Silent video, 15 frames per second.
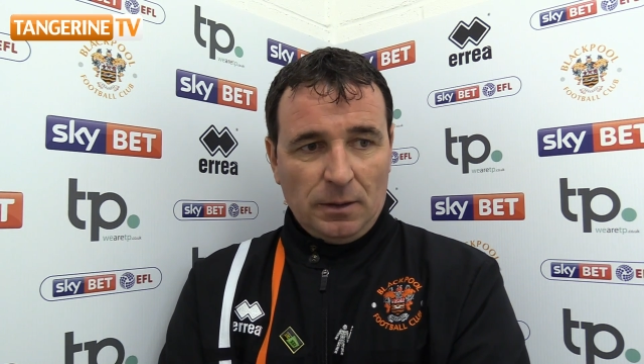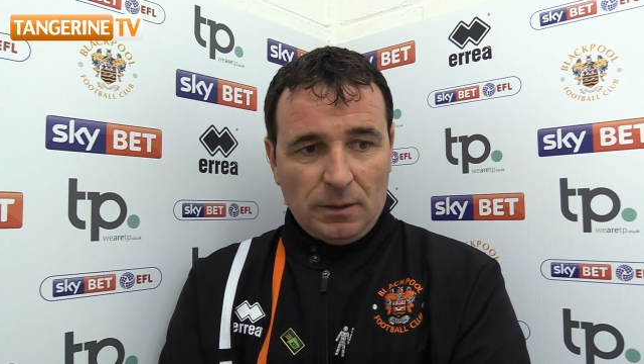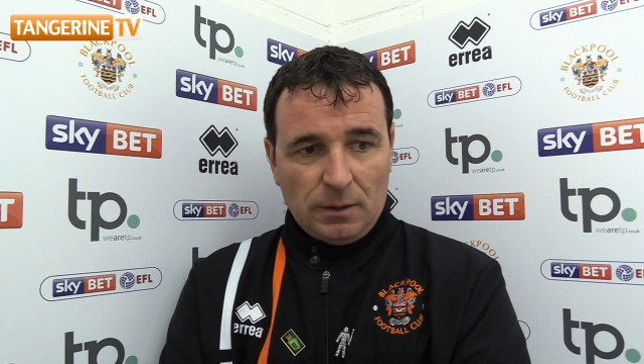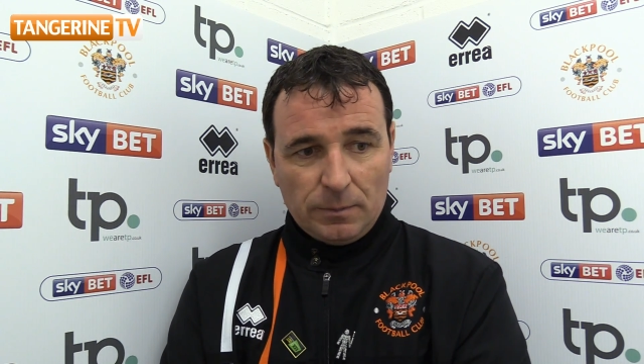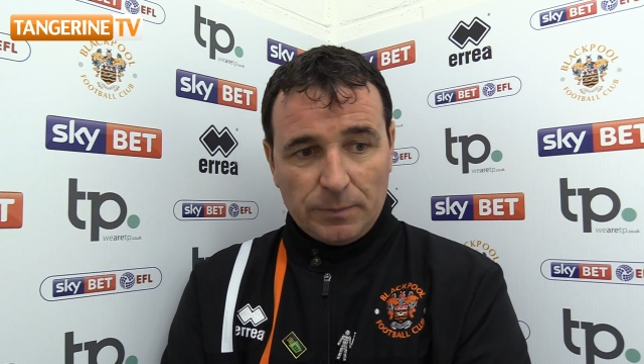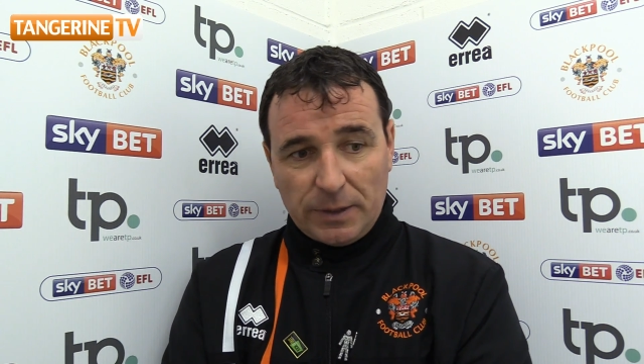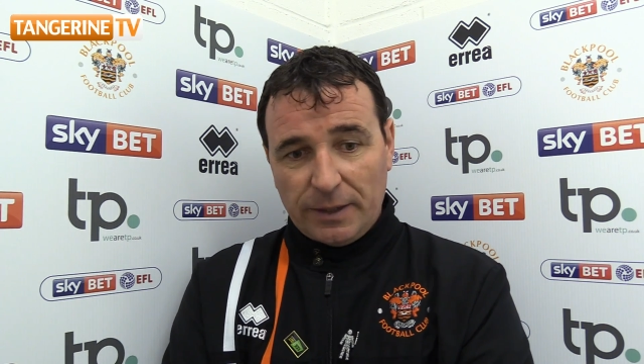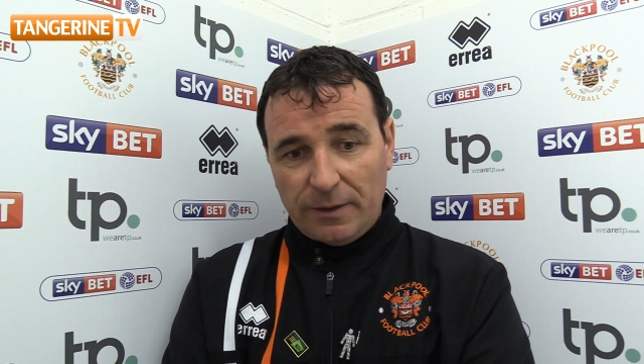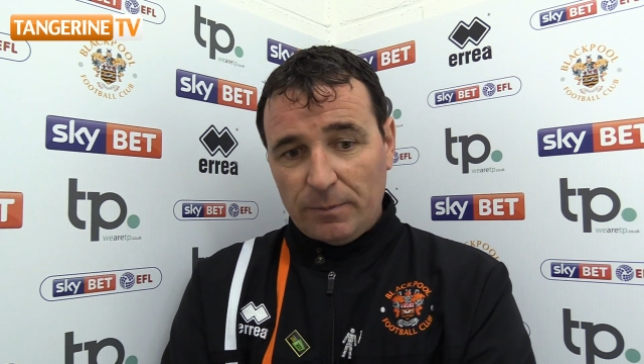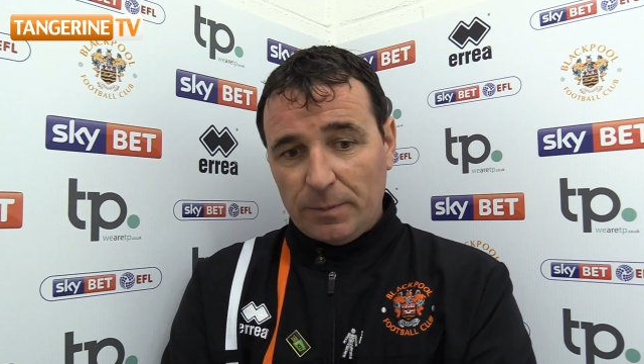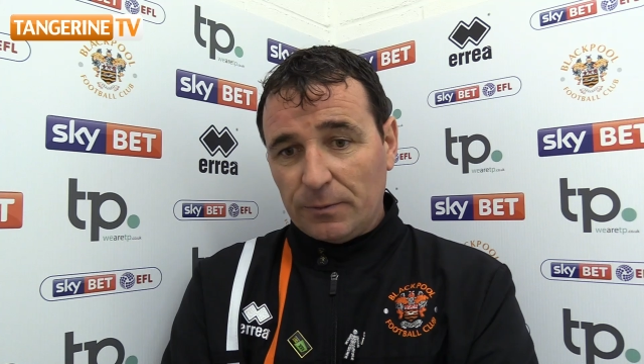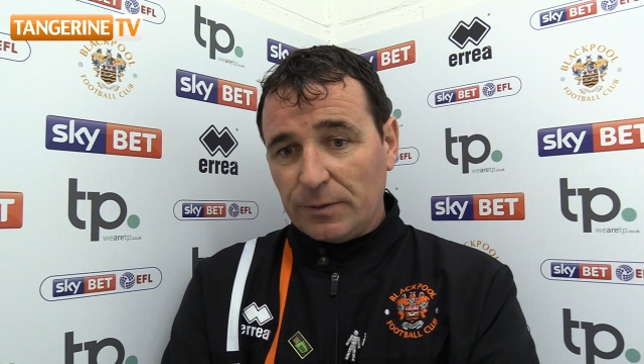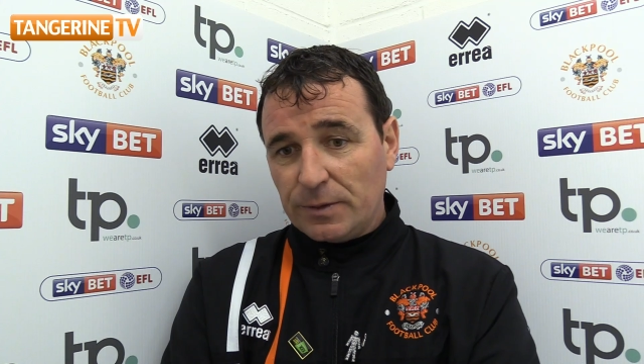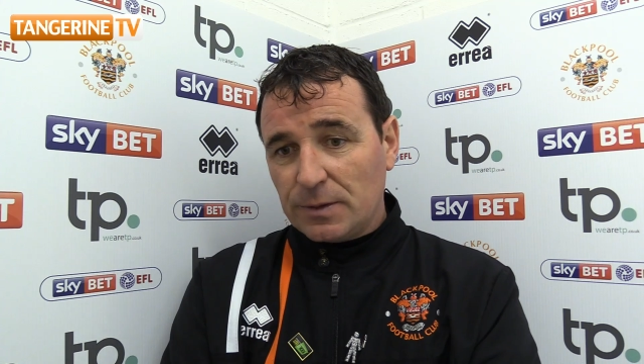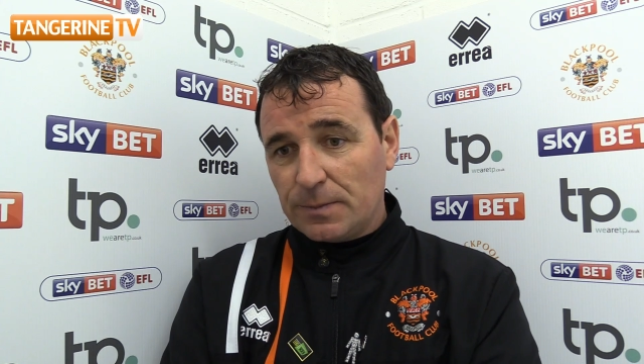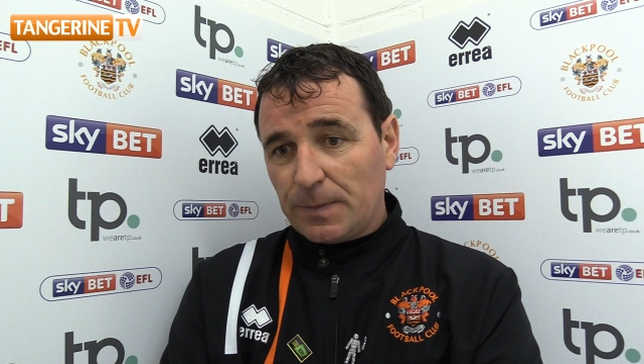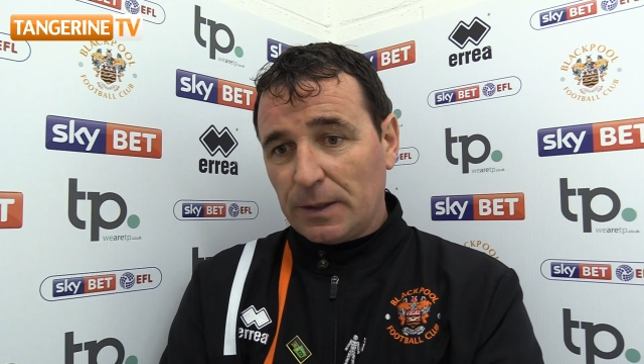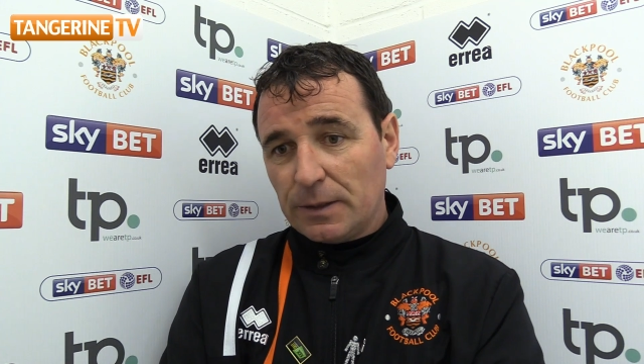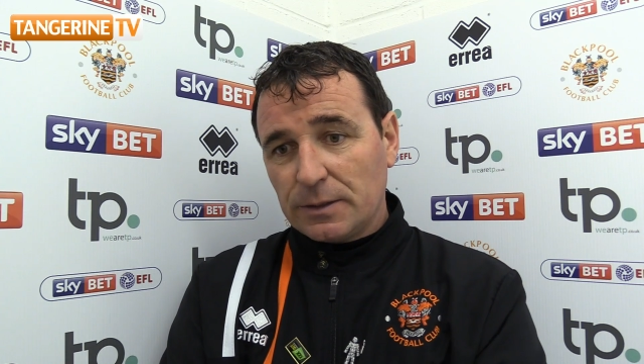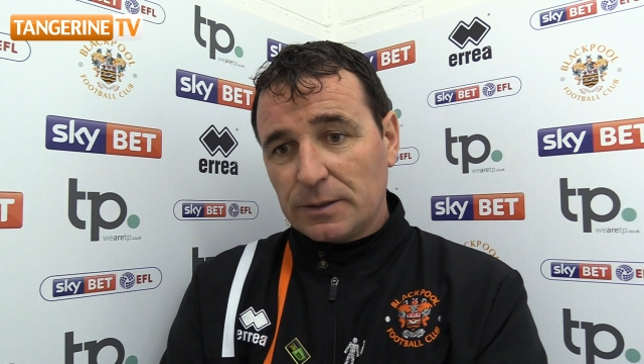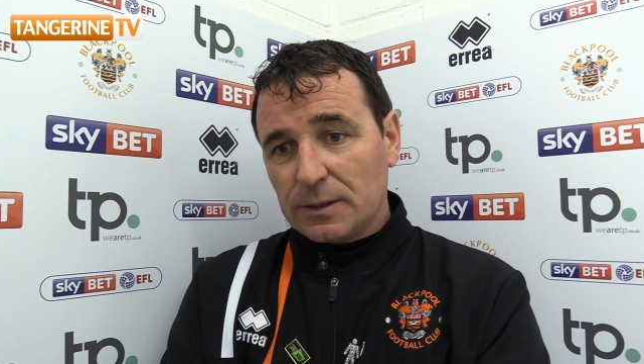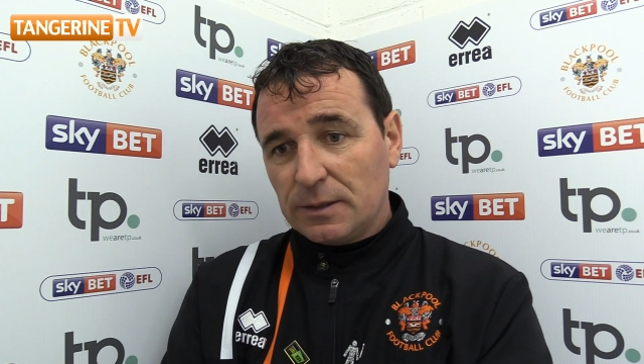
But unbelievable response,